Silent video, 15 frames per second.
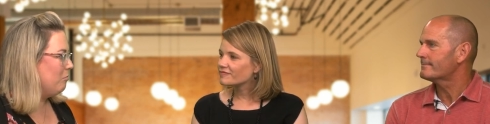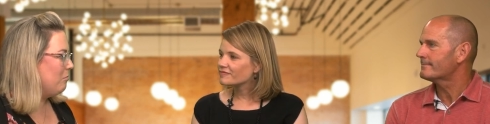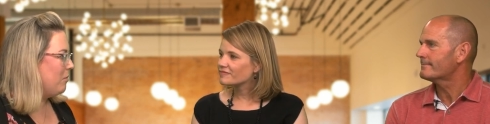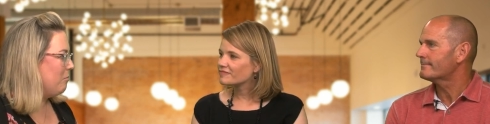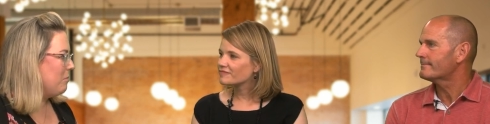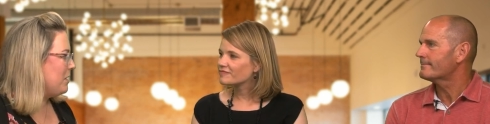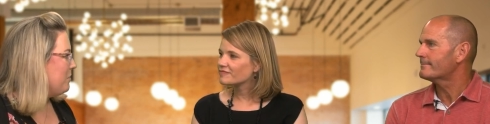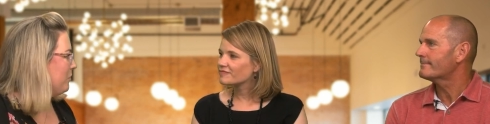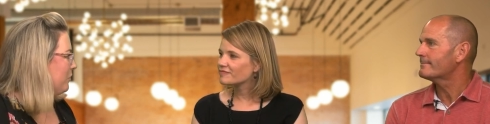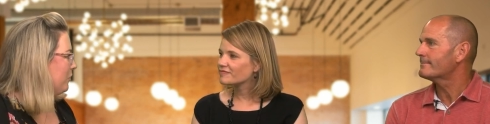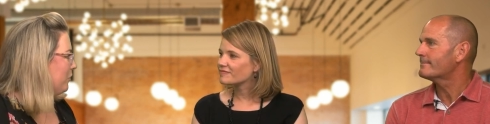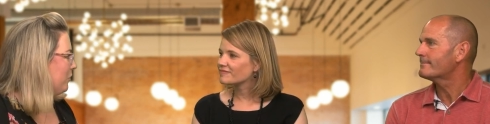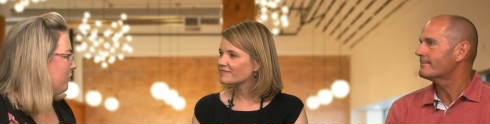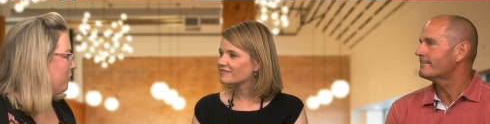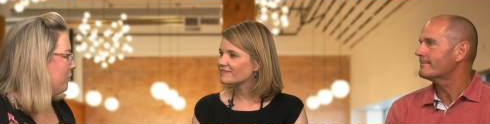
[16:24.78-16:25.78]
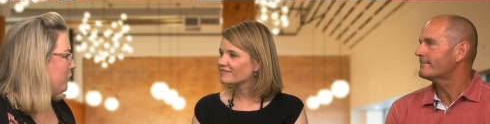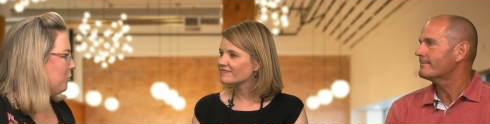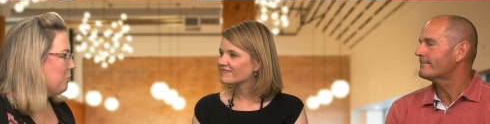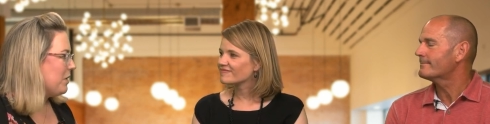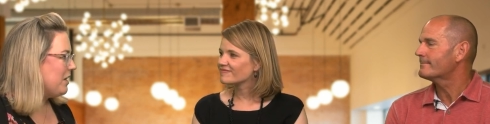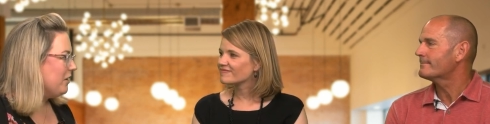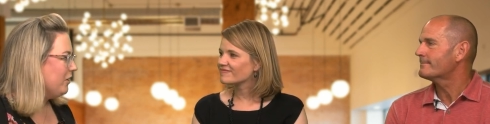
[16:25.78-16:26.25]
Speaker 1: meet with their, their
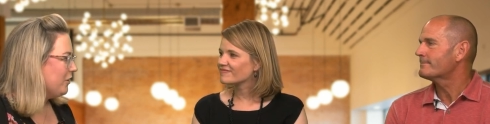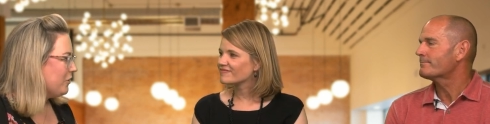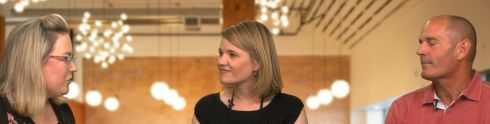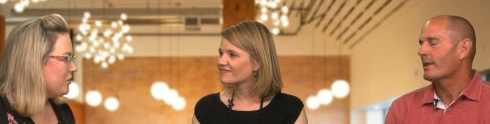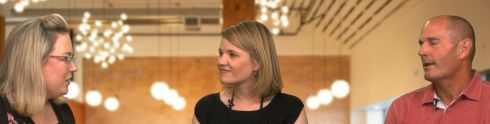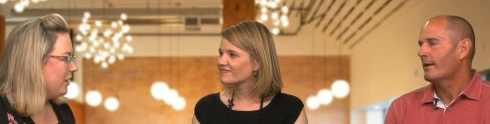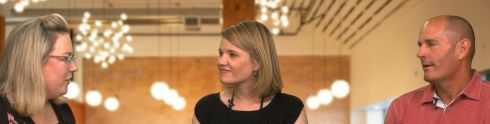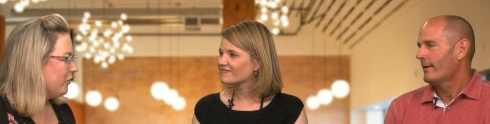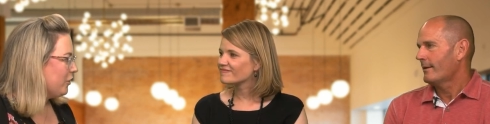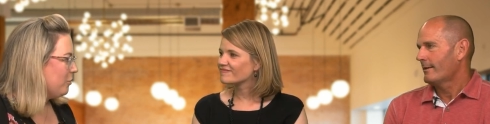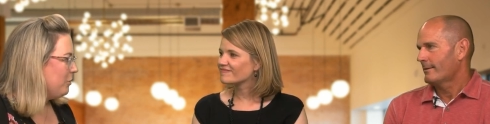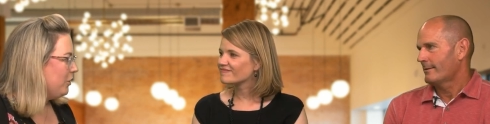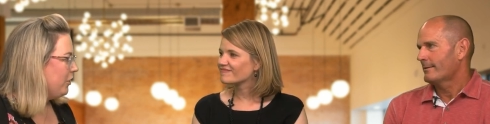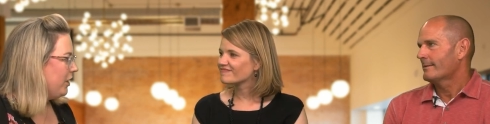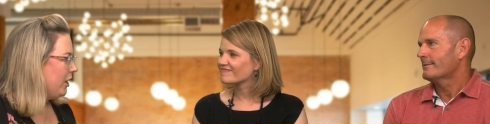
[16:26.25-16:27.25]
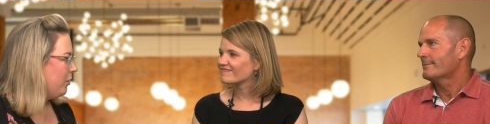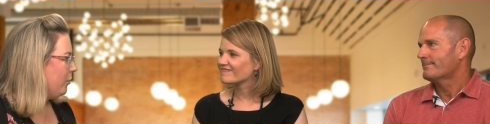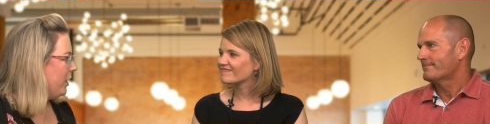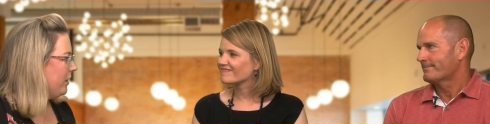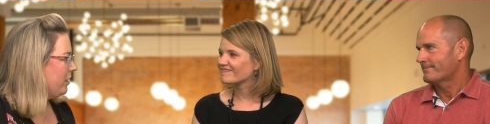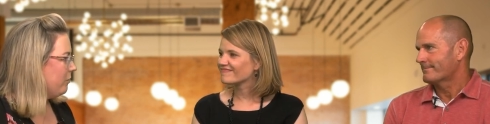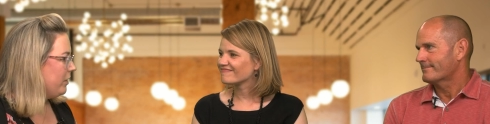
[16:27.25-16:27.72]
peers and their community in a
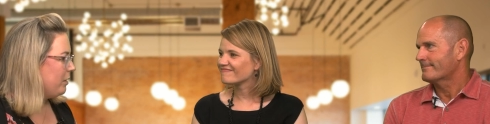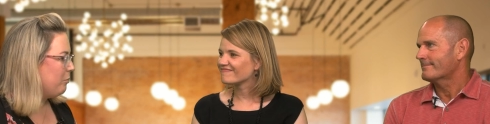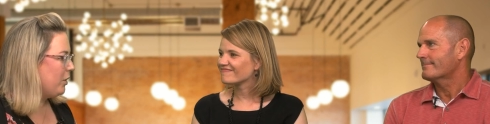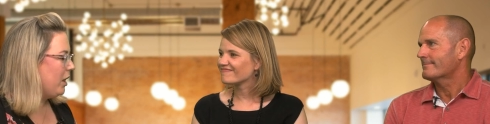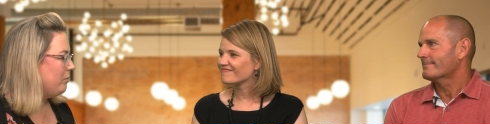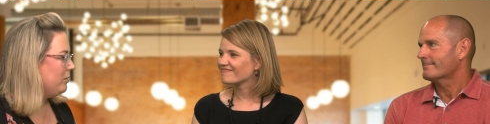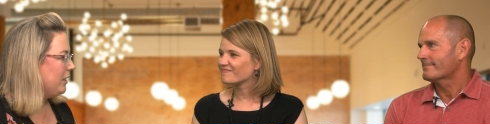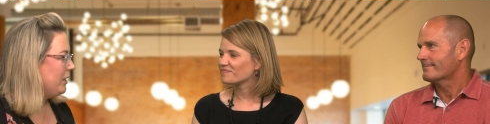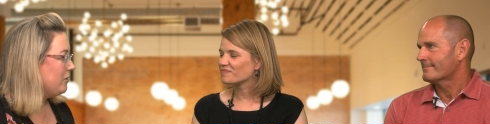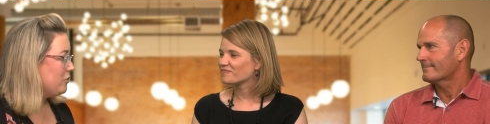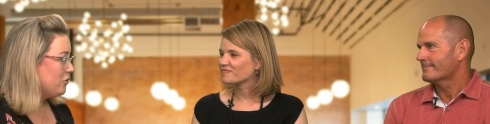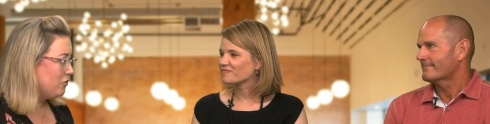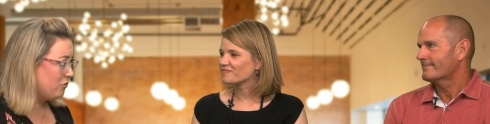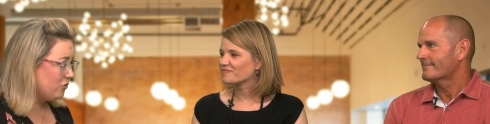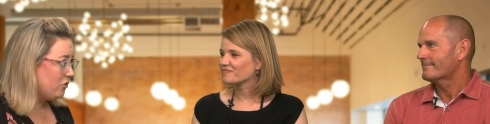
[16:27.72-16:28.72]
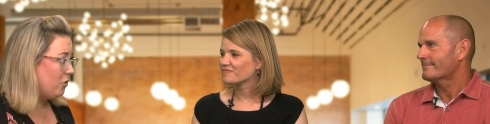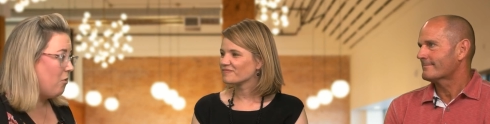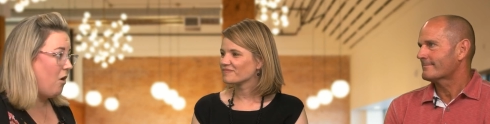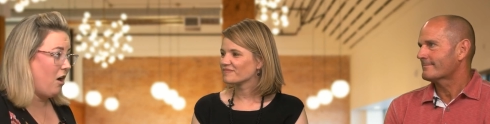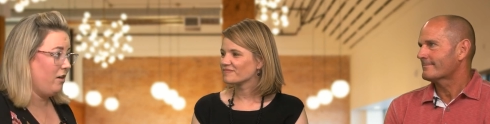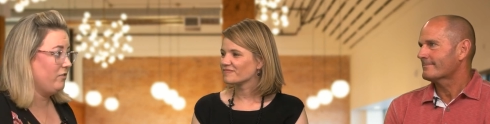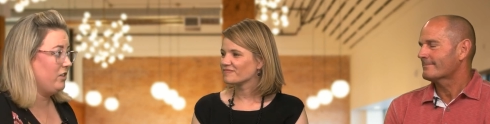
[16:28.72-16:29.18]
way that they probably don't
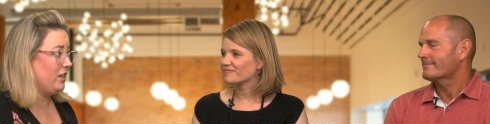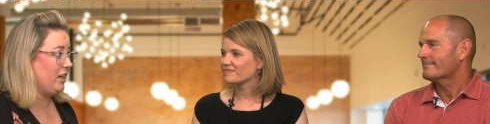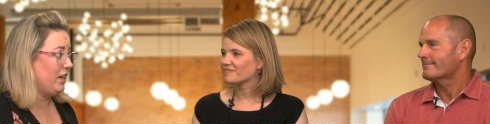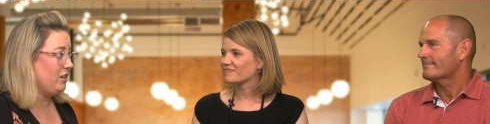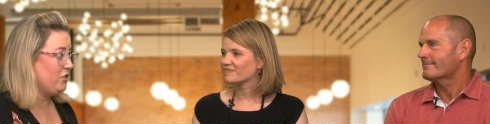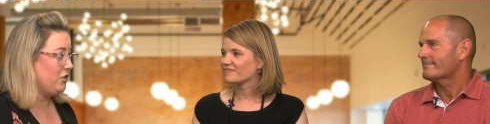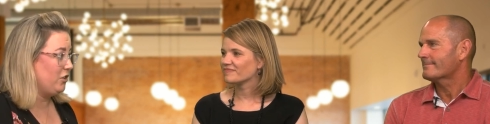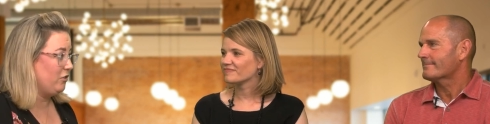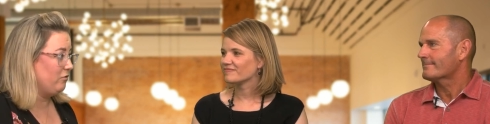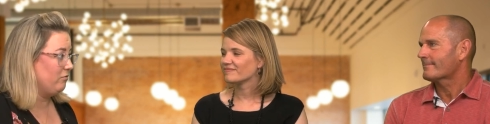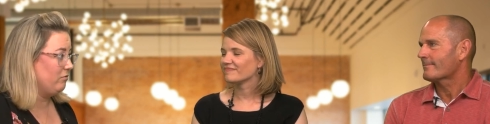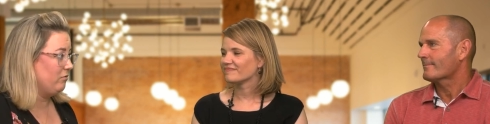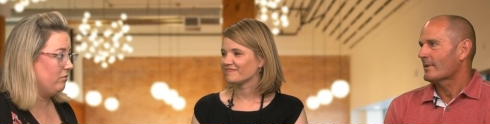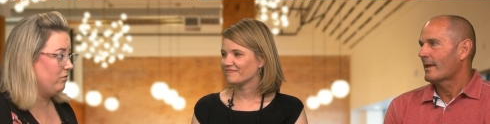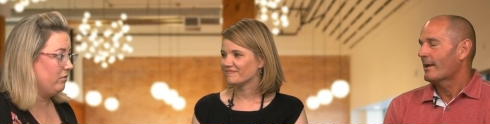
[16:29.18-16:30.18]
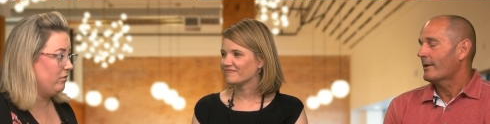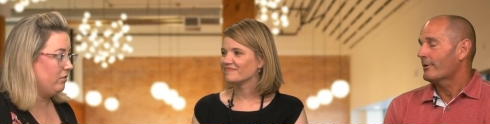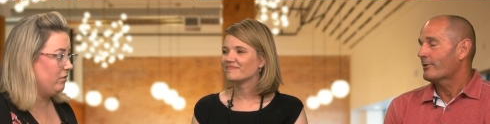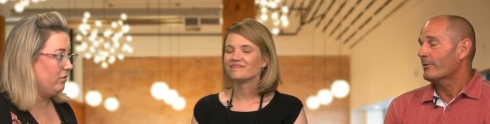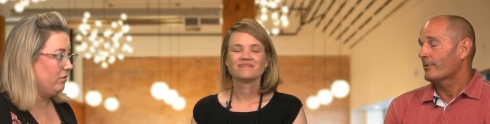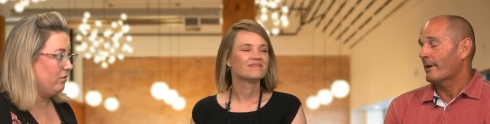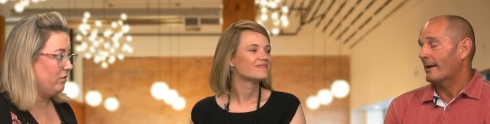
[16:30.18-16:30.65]
often get to.
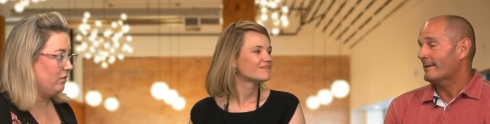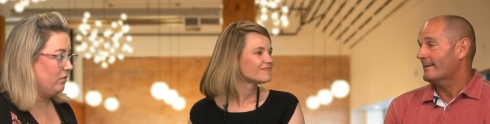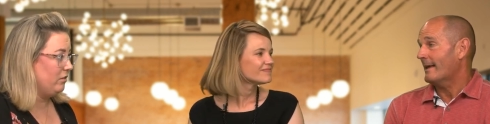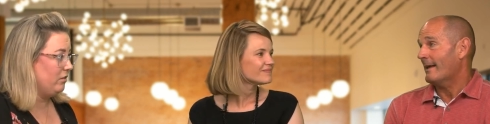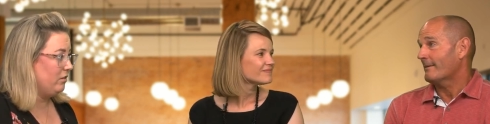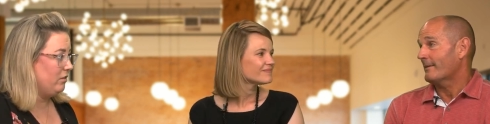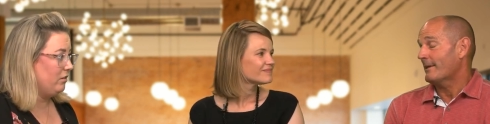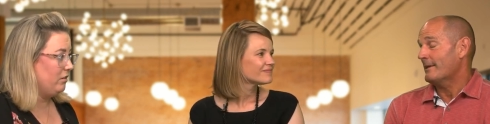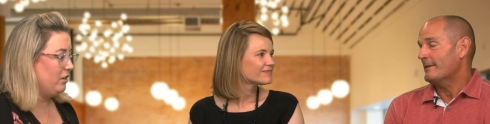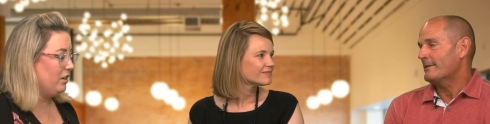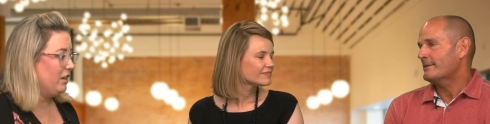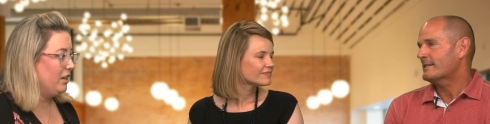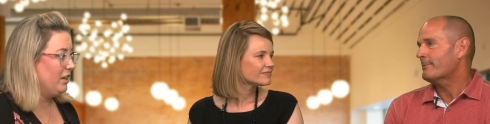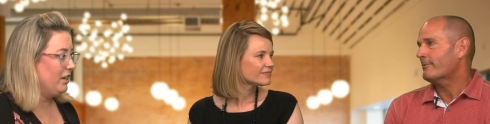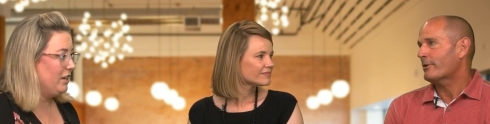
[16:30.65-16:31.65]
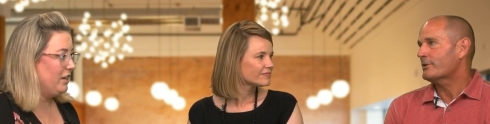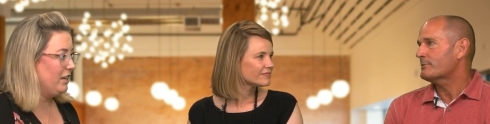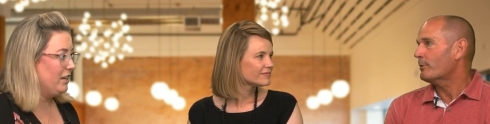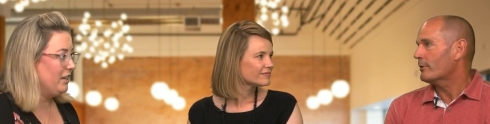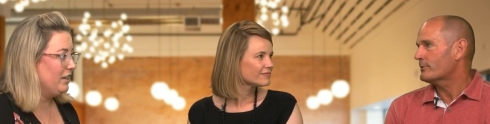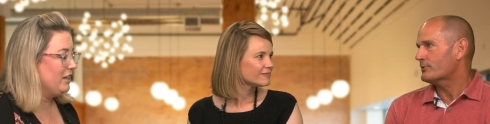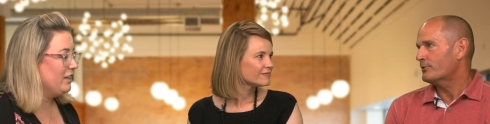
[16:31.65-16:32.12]
Speaker 2: Correct, yeah. In, in some of our
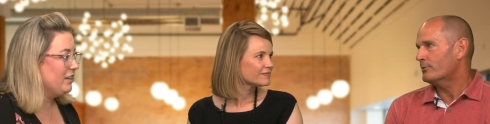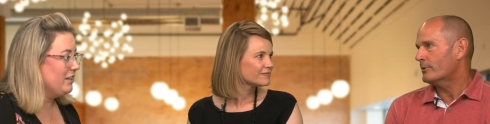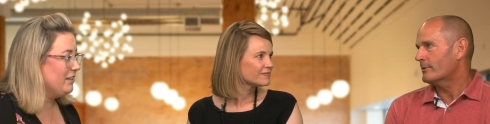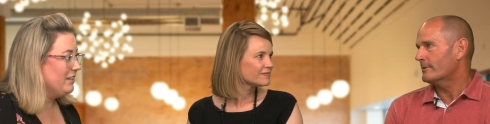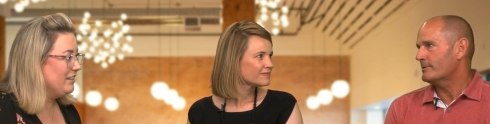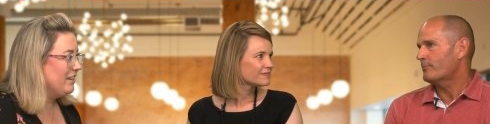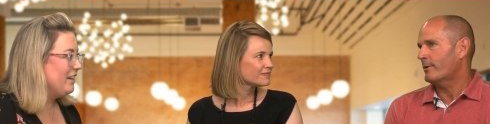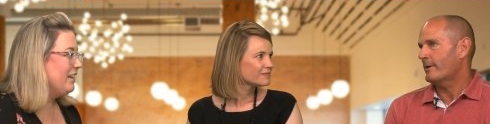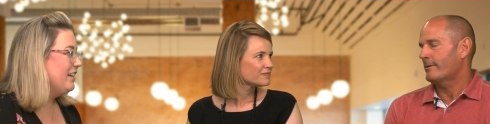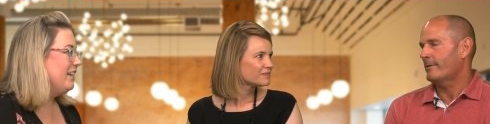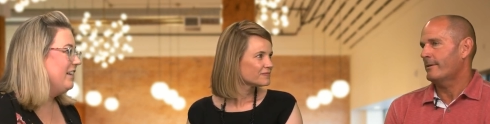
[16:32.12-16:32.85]
small schools where